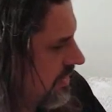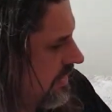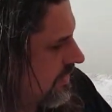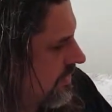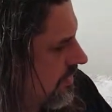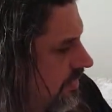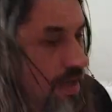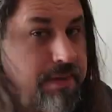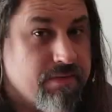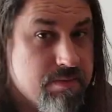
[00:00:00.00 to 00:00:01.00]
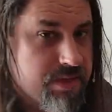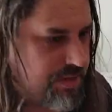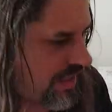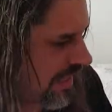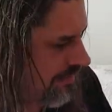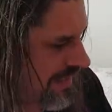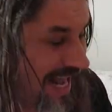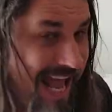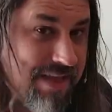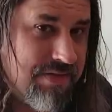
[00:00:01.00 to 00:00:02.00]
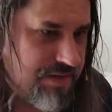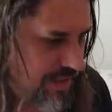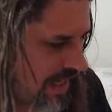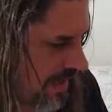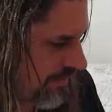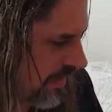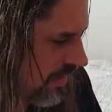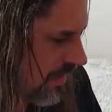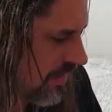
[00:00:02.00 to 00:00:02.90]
that's coming from this cabinet and this cabinet.